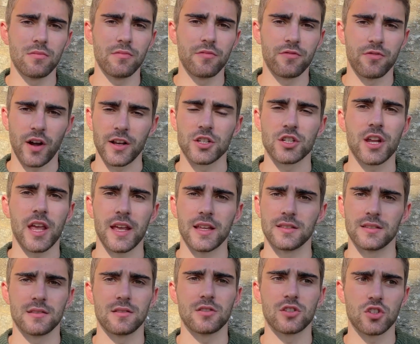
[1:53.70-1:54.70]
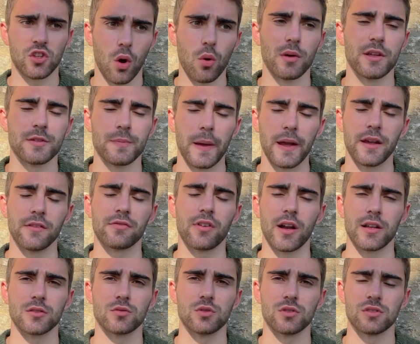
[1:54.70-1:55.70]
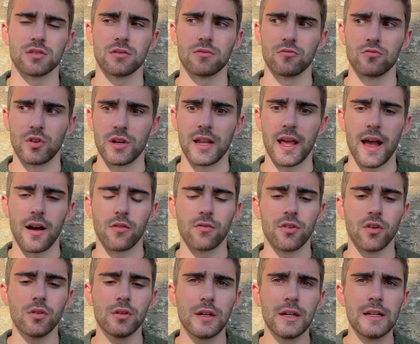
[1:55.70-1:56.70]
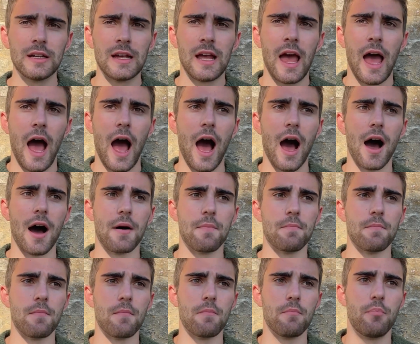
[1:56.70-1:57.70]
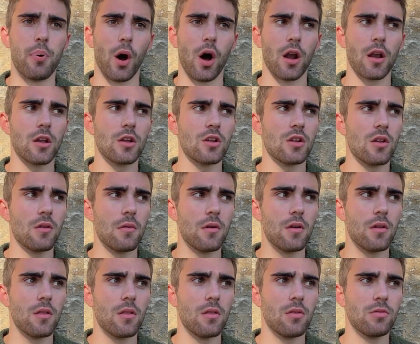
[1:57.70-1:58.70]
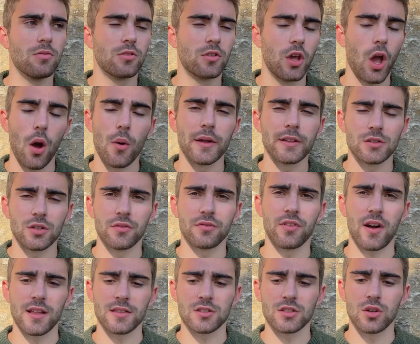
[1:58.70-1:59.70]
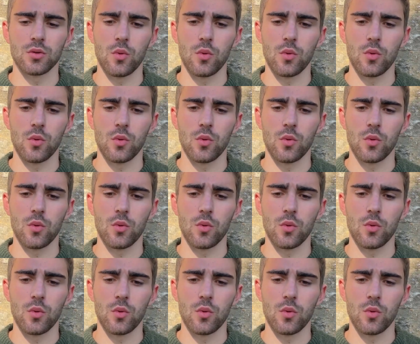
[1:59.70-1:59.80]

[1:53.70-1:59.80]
French kids solely speaking French was really helpful. Um, but going to France to